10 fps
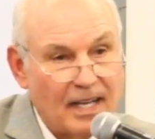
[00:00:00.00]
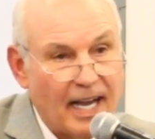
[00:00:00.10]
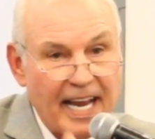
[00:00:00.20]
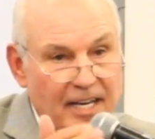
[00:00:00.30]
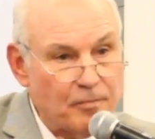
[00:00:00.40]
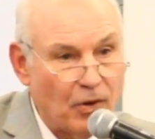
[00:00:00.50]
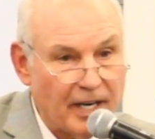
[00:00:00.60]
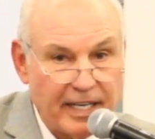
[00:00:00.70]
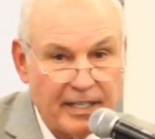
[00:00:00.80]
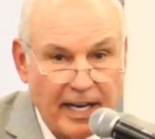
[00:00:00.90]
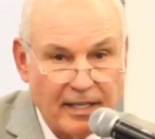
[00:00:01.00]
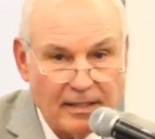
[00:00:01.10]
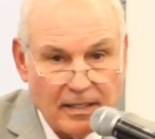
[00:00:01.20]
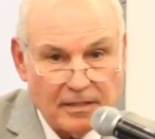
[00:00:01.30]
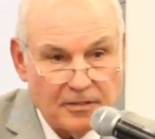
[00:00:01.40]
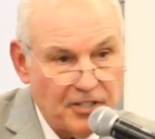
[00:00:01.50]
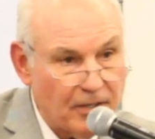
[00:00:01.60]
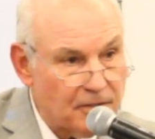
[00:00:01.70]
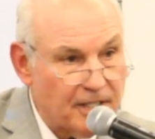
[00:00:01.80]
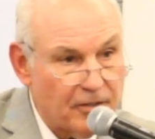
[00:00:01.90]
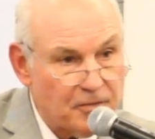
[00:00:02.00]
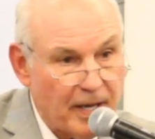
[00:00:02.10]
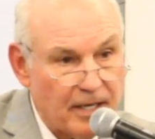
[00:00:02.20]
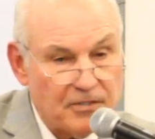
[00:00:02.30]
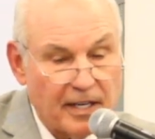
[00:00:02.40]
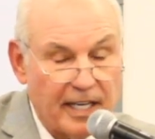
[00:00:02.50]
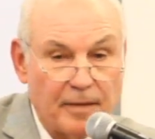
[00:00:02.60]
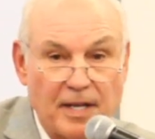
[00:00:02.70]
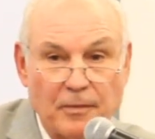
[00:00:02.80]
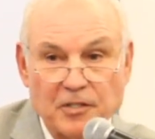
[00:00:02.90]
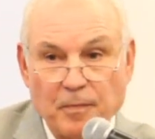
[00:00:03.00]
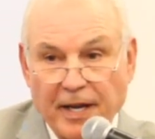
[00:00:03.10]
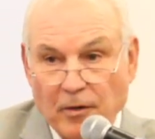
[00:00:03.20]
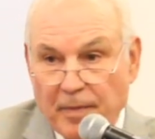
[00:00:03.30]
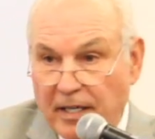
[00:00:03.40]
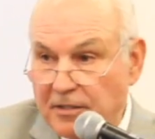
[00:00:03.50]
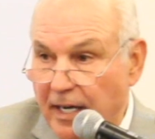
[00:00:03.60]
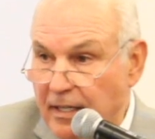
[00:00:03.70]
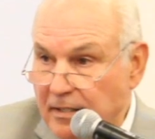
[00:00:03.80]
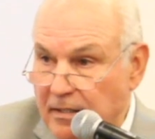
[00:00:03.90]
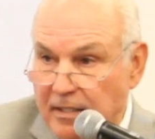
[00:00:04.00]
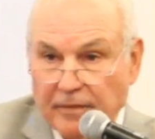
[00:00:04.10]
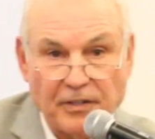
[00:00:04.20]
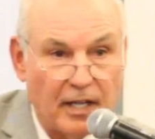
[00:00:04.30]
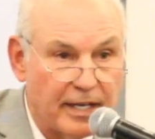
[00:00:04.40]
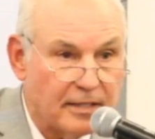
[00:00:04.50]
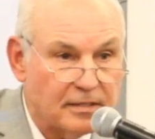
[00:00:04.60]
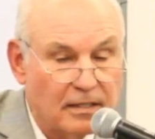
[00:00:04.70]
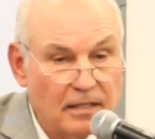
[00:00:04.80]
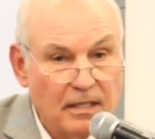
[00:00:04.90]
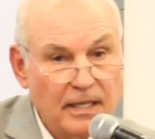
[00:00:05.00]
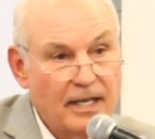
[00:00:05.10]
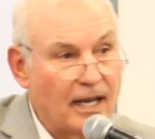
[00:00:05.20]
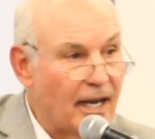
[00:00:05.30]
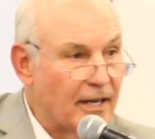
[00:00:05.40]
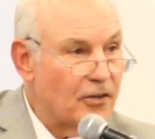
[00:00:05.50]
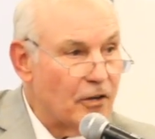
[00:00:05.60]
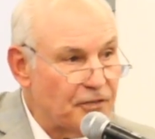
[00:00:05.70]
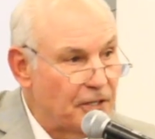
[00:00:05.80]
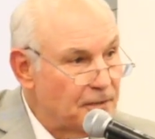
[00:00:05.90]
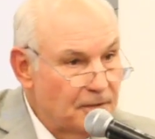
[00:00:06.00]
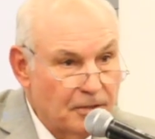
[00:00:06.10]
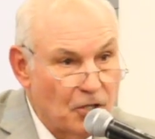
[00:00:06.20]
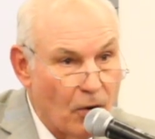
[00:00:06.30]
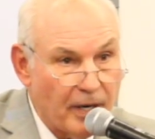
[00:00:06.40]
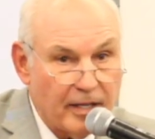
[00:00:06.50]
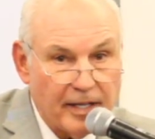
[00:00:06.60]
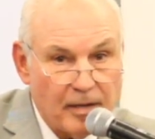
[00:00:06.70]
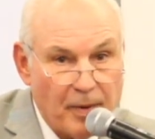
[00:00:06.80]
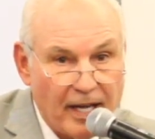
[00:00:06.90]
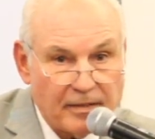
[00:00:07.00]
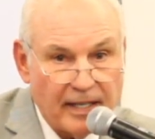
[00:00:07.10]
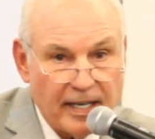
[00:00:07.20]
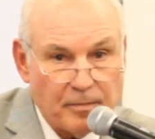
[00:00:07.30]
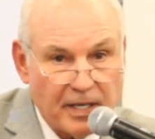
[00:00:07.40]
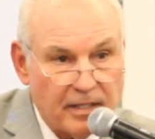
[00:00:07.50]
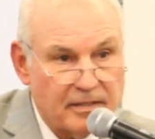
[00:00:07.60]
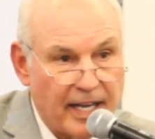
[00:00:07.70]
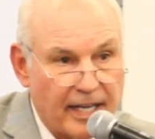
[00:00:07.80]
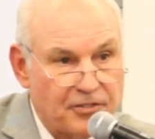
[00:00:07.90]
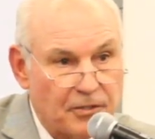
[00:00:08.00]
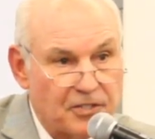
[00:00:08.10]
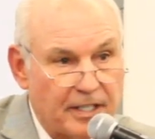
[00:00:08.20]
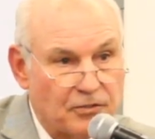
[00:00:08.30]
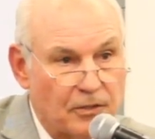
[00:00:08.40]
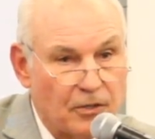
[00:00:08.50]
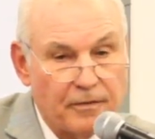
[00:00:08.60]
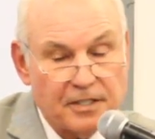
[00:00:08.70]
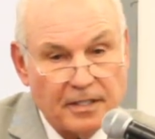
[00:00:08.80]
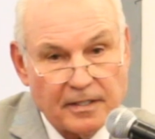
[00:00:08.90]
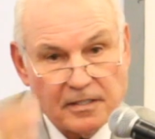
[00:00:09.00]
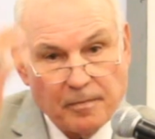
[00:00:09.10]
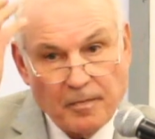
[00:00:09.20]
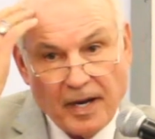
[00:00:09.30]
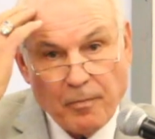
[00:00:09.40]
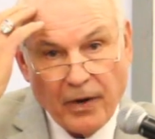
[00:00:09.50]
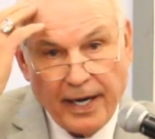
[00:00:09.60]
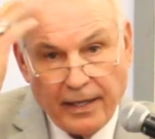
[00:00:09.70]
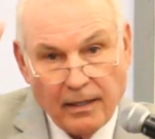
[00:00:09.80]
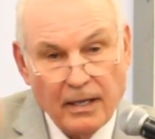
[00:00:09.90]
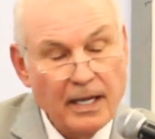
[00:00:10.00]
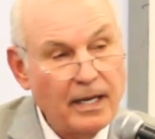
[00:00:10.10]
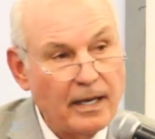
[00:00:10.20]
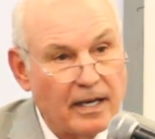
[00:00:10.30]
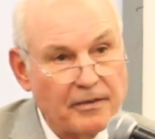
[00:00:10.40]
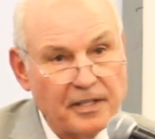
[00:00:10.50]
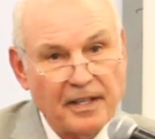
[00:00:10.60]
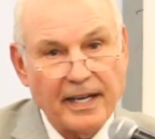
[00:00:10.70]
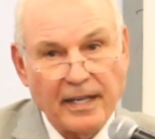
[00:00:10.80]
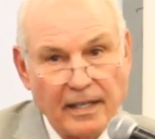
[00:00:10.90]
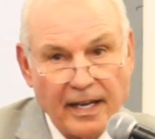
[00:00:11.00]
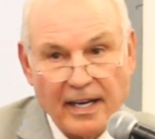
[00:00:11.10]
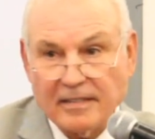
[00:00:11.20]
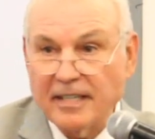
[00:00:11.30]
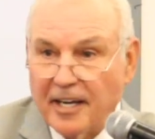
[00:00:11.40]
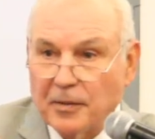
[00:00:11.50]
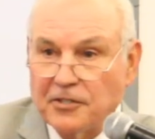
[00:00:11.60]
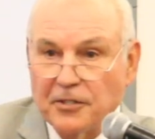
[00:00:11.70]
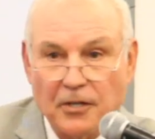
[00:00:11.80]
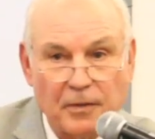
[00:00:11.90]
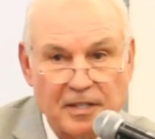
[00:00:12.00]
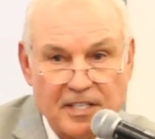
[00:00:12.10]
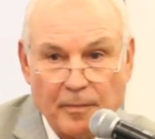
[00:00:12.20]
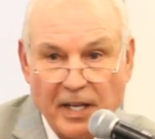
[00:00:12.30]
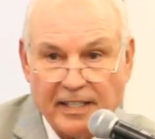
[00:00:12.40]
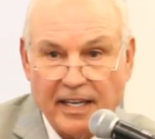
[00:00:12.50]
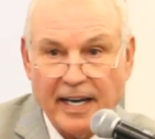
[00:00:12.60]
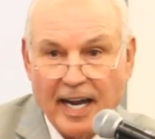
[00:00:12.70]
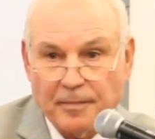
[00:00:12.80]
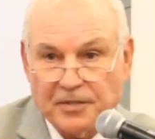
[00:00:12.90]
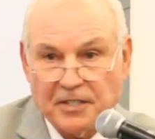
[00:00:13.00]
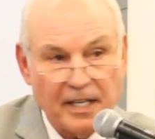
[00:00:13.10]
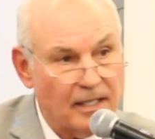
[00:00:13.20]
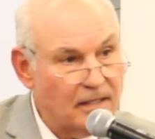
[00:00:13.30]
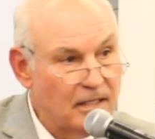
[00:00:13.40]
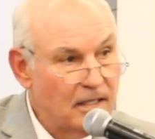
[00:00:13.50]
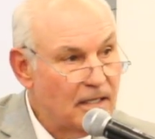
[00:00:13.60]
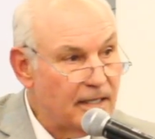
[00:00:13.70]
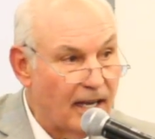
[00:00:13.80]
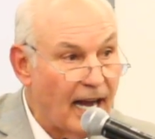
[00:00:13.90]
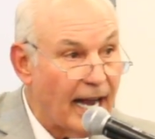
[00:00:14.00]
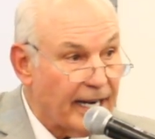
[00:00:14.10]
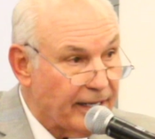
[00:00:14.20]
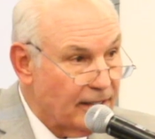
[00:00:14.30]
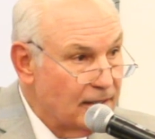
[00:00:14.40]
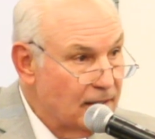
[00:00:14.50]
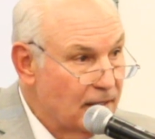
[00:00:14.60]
I hadn't bought in yet. I was a general sales manager. I came down with spinal meningitis and encephalitis. I don't know if you know anything about that, but it attacks your central nervous system, my brain, and everything. And I'll tell you what you do when something like that happens to you. You hide it.